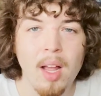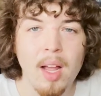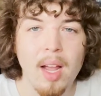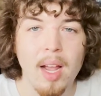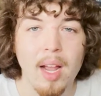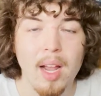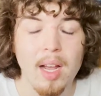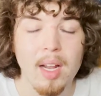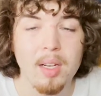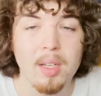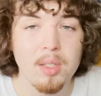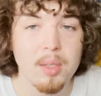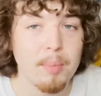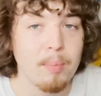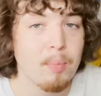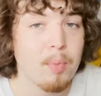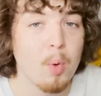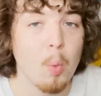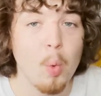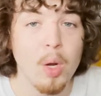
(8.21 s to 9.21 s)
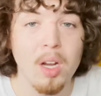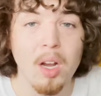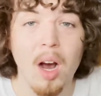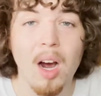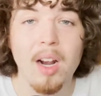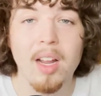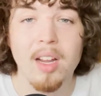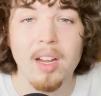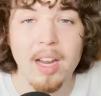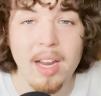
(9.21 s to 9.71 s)
and we
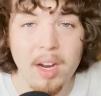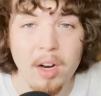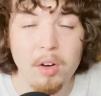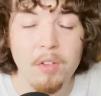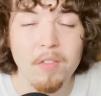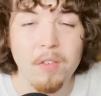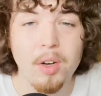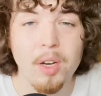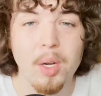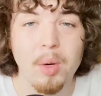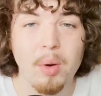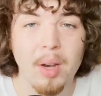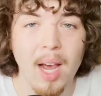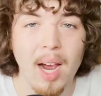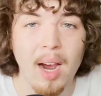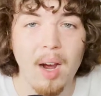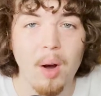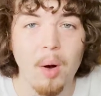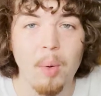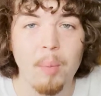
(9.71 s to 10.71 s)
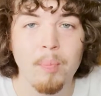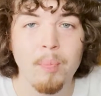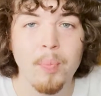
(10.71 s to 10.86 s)
got it here for you now.